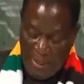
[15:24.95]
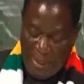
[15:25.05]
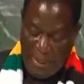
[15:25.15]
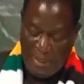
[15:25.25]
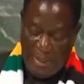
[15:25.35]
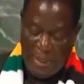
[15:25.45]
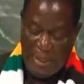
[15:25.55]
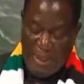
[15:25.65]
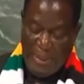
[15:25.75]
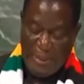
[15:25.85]
is
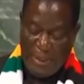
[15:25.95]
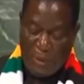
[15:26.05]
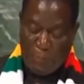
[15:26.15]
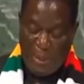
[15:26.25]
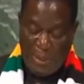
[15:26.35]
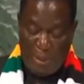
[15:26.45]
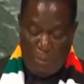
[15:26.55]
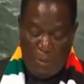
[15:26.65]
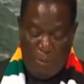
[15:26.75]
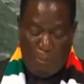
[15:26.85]
an
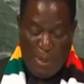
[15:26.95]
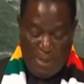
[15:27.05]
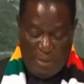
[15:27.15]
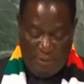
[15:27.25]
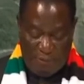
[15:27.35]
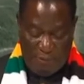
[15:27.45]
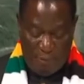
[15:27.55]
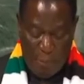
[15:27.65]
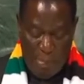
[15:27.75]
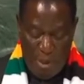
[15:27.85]
indispensable imperative